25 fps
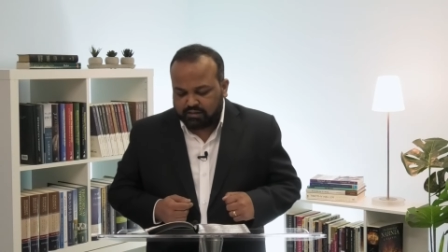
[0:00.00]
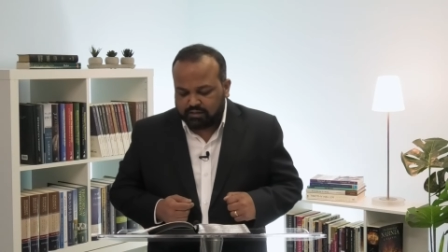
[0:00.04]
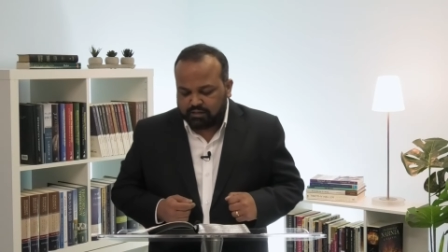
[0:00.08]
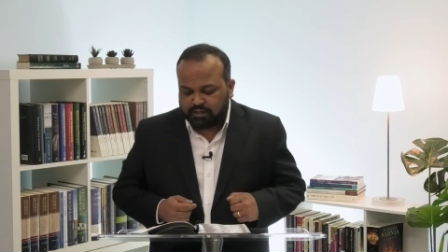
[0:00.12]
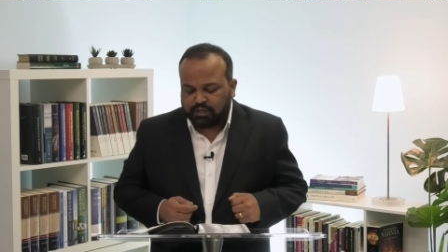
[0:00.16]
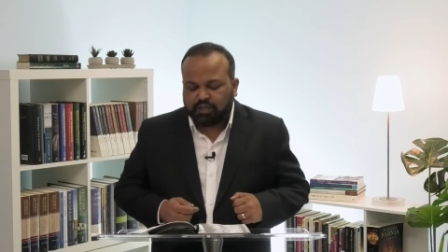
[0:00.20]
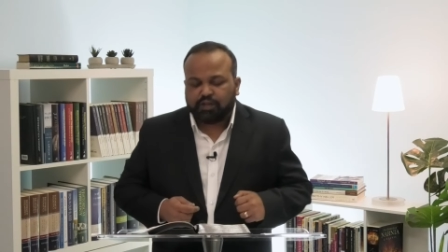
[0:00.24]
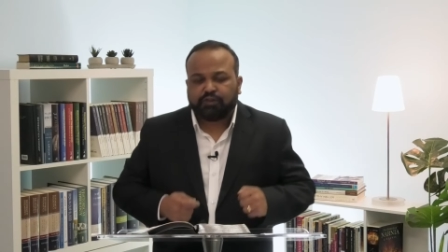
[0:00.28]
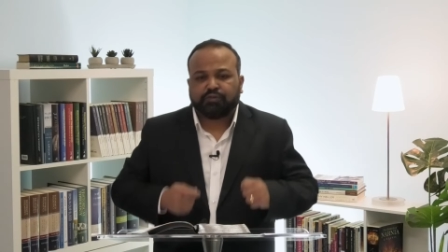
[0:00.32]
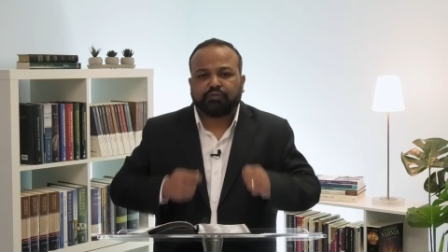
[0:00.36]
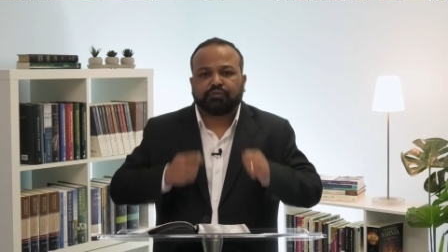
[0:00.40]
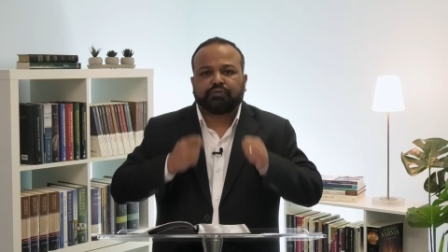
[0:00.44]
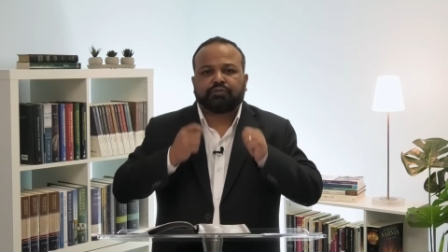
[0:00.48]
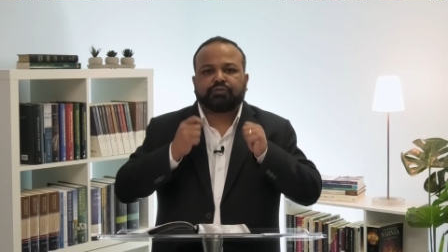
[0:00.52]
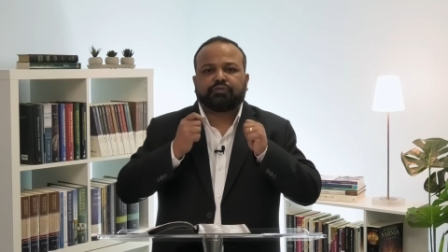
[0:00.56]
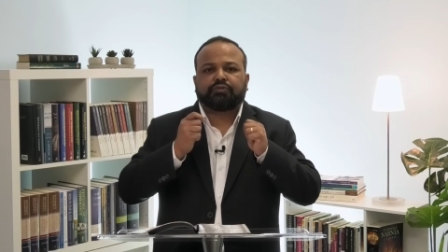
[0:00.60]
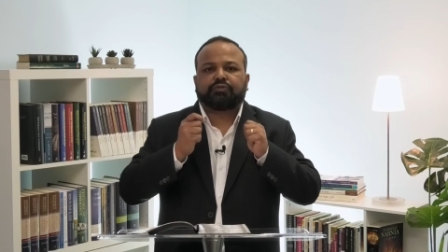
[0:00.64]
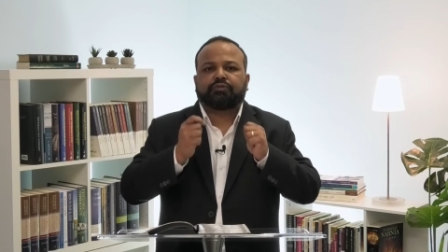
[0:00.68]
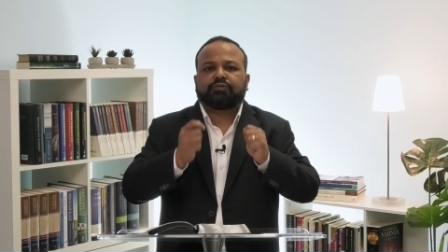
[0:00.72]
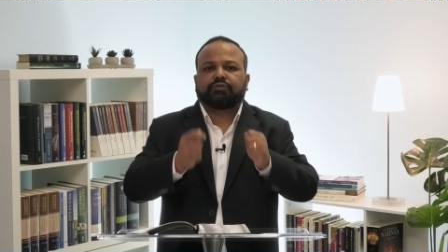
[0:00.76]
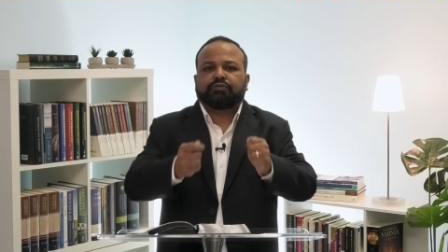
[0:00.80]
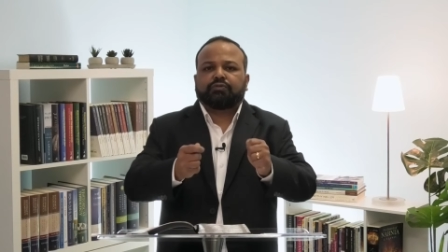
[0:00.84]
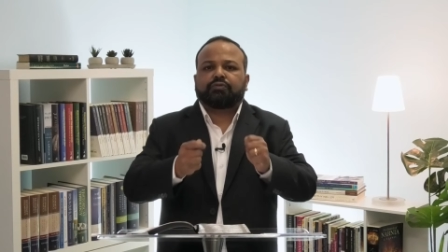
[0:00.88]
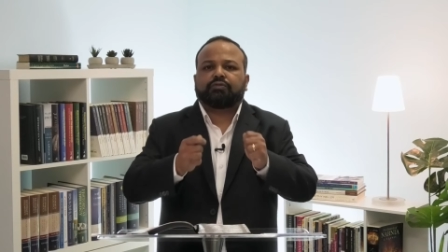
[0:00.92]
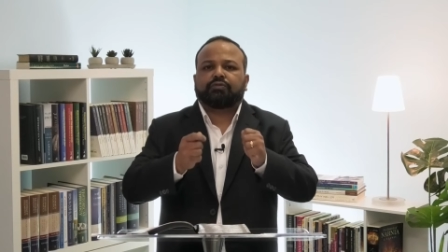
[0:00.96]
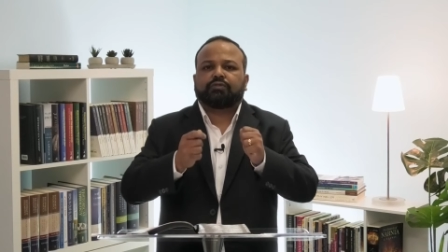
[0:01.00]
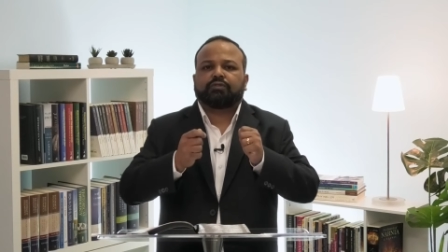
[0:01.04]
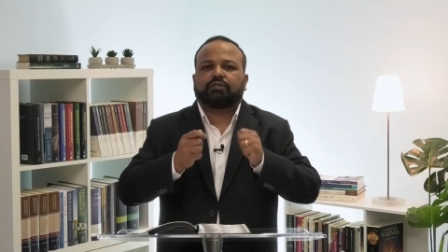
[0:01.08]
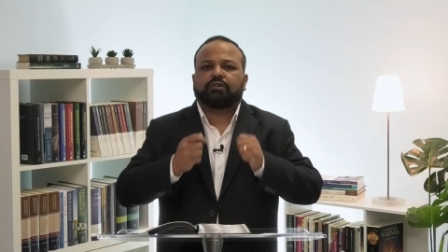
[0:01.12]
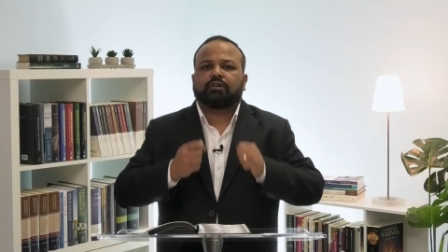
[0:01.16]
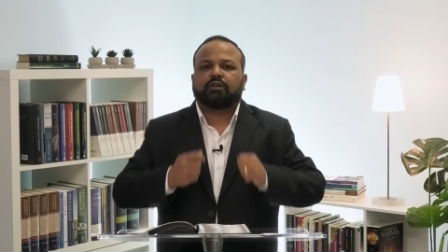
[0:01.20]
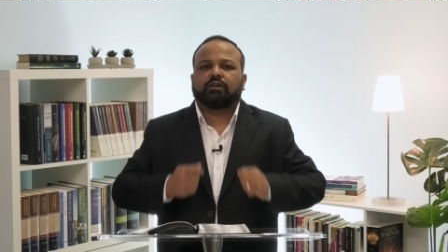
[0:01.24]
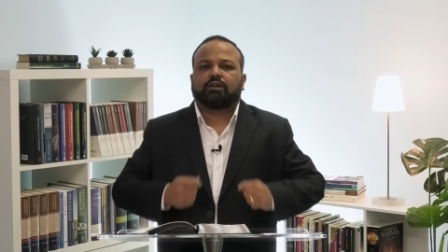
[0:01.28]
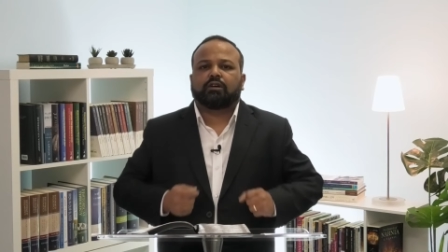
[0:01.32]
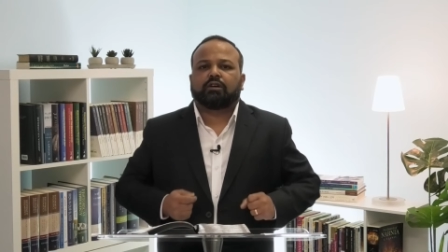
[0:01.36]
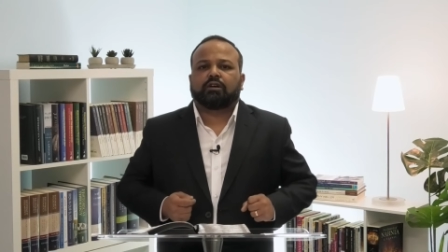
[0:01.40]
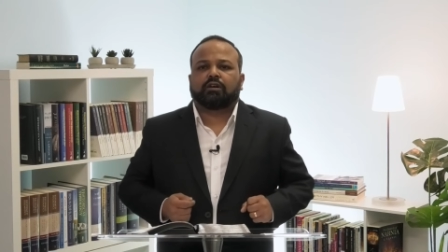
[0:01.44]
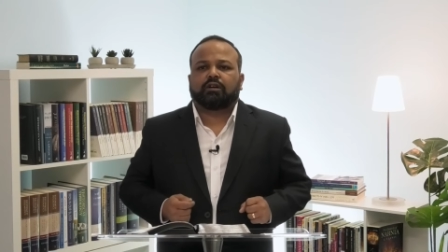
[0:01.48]
Now, if
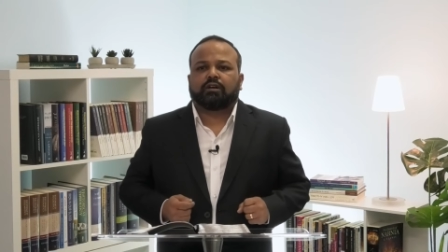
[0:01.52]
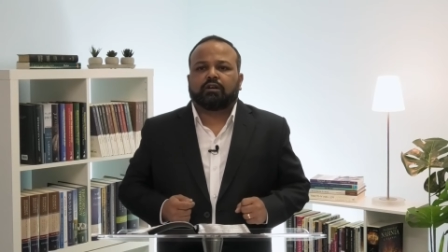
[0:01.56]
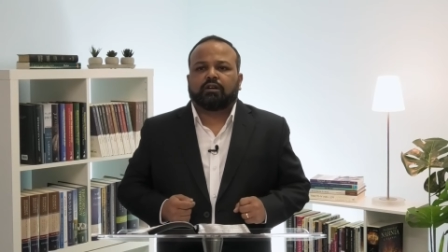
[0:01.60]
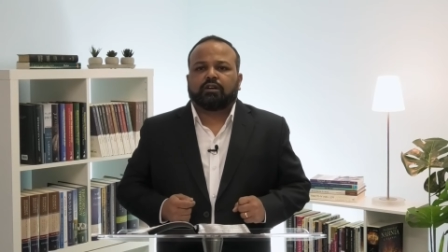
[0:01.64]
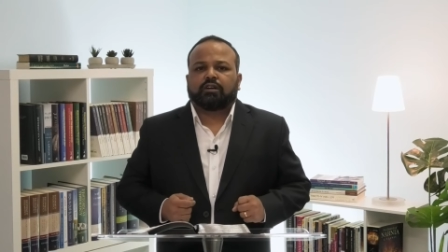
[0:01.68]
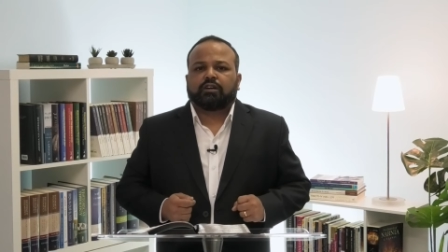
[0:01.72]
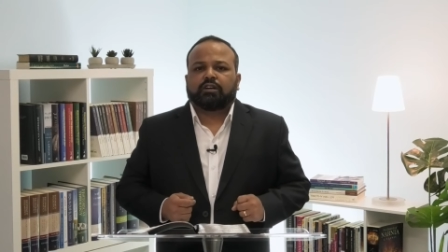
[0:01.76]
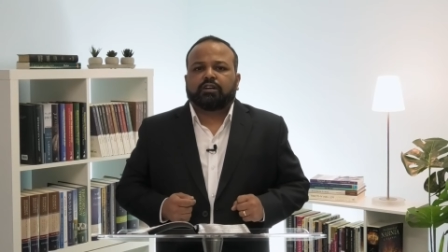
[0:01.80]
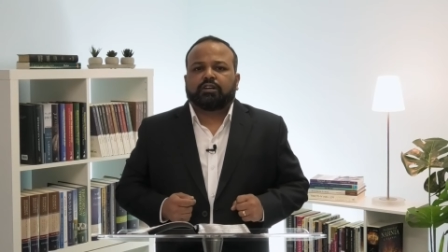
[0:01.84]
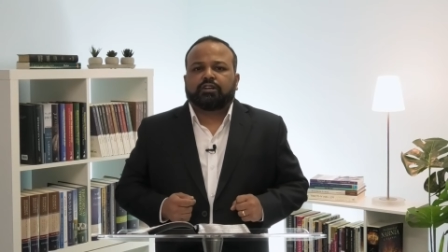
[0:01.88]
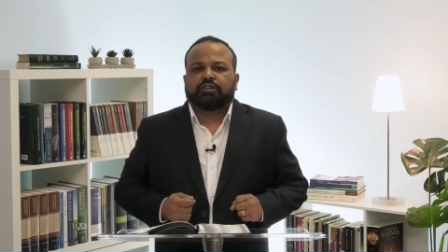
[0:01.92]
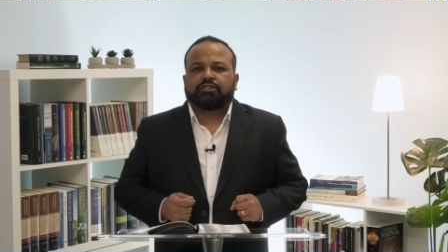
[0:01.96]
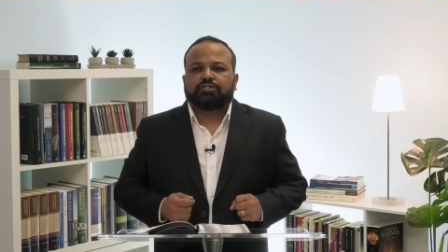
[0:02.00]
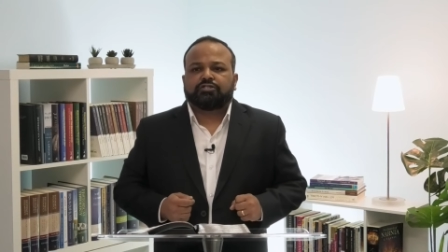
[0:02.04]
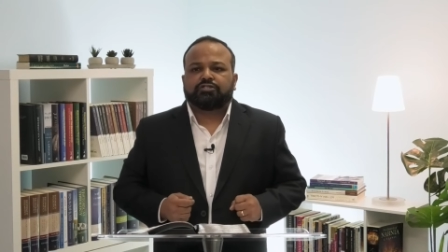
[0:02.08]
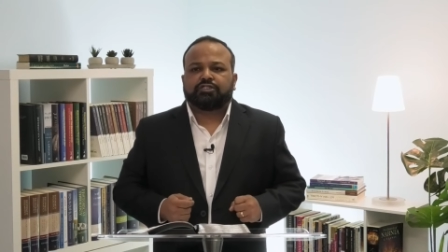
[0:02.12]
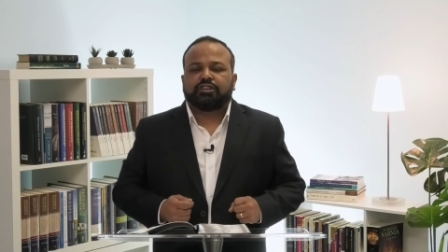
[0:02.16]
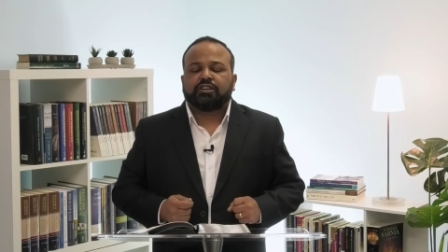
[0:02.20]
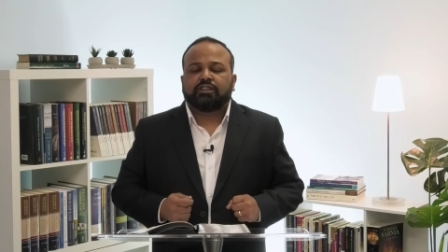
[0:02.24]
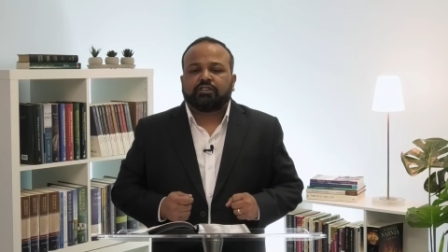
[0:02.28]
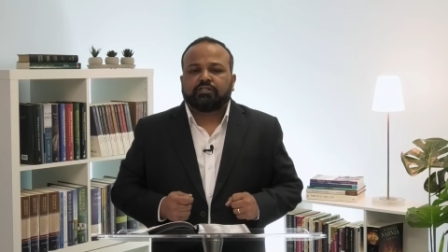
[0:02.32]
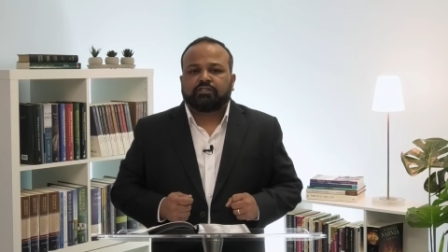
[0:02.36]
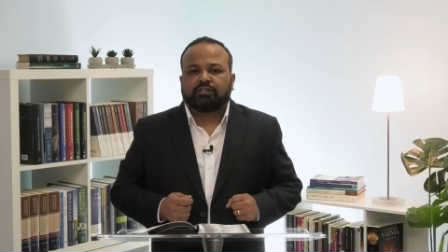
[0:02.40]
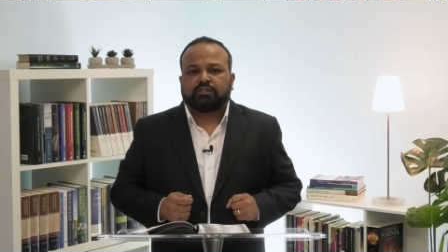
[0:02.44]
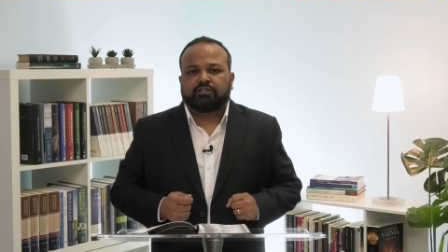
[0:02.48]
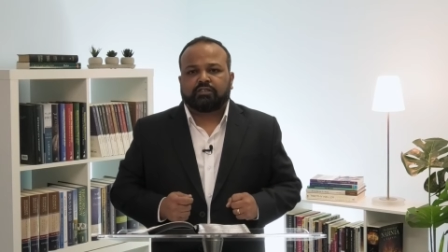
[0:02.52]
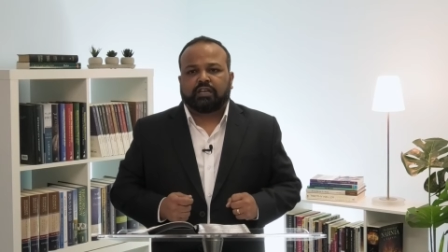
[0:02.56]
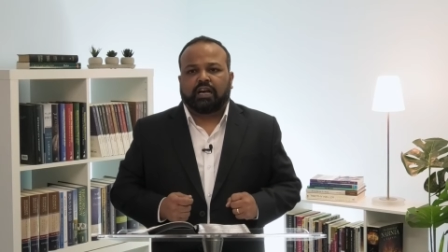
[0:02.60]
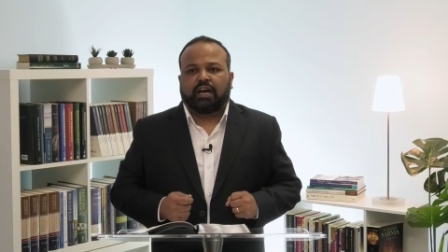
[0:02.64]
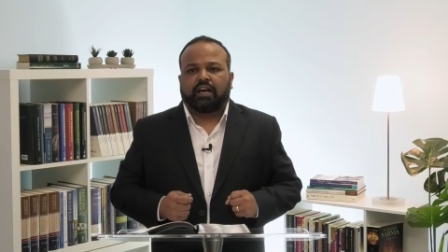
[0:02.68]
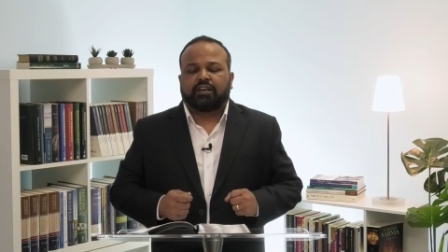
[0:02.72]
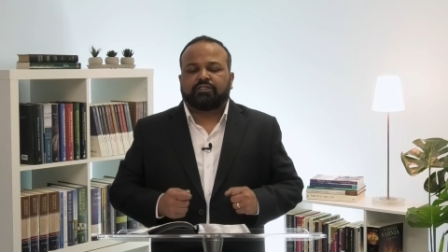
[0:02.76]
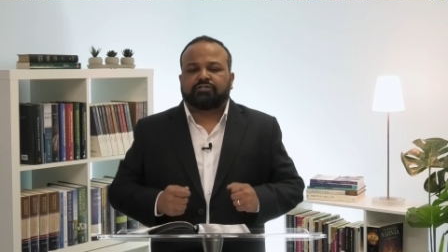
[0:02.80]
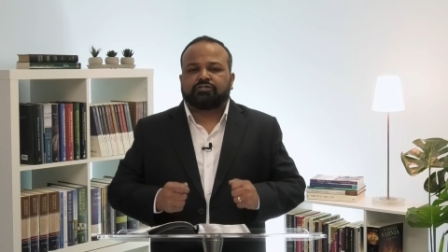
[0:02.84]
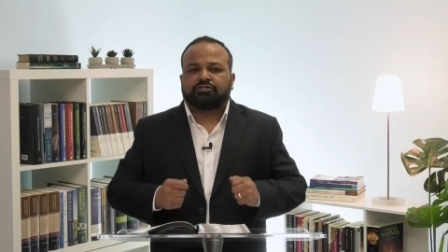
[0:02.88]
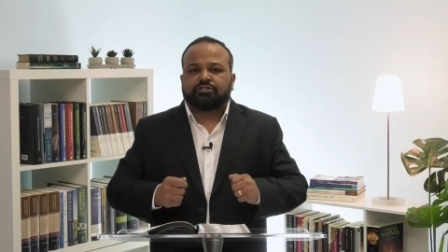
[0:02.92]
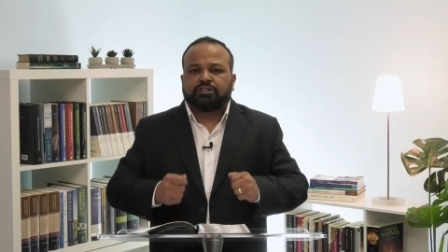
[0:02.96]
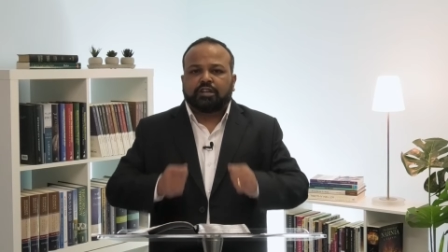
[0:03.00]
Jesus
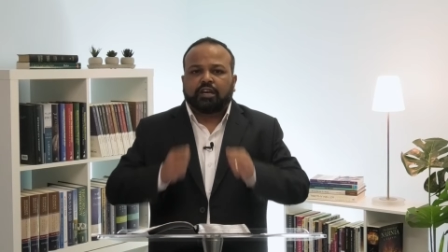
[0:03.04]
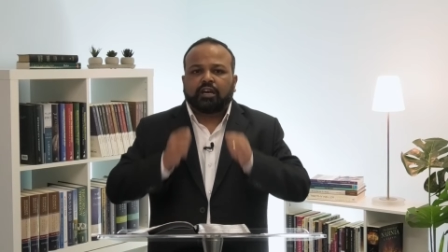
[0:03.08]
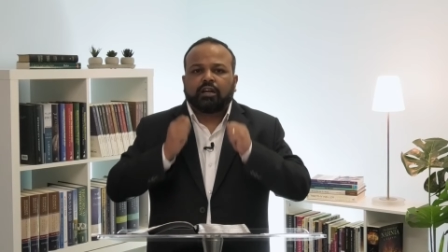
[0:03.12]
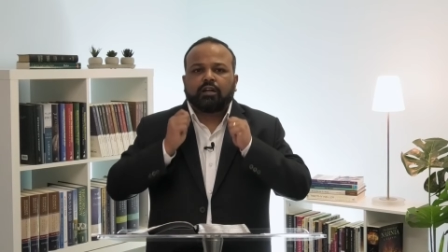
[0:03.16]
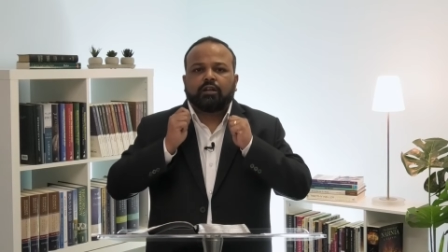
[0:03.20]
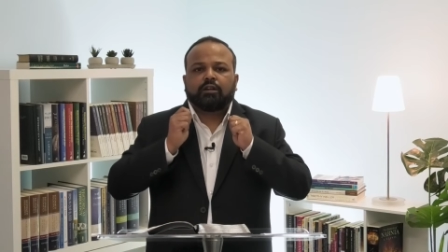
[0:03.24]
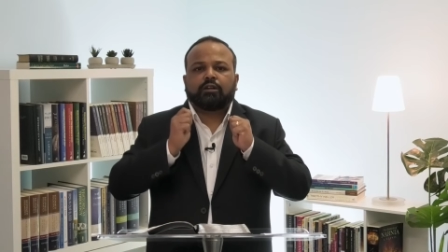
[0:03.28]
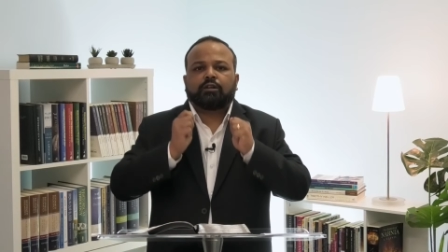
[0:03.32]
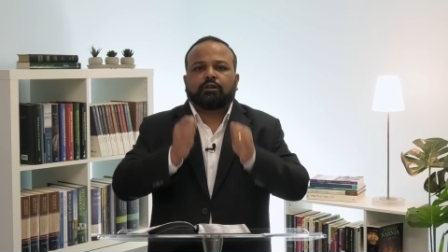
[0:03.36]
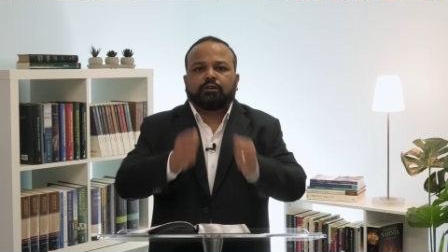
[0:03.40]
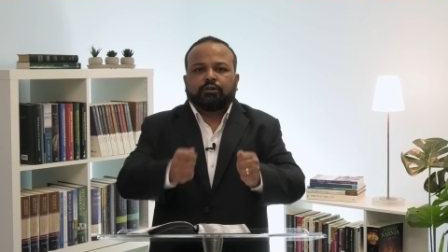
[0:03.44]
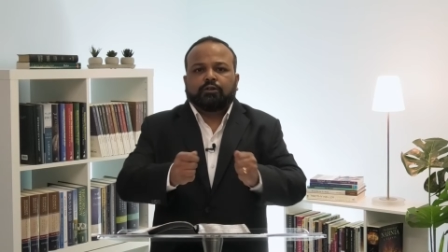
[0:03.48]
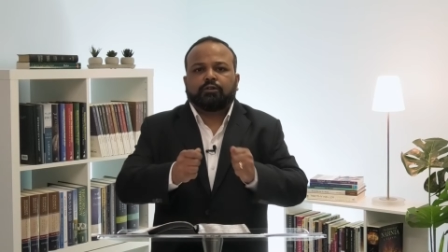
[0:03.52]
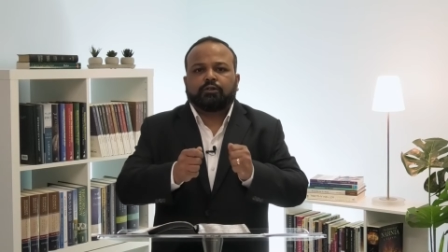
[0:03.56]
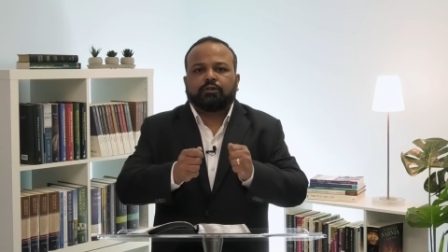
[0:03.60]
has dealt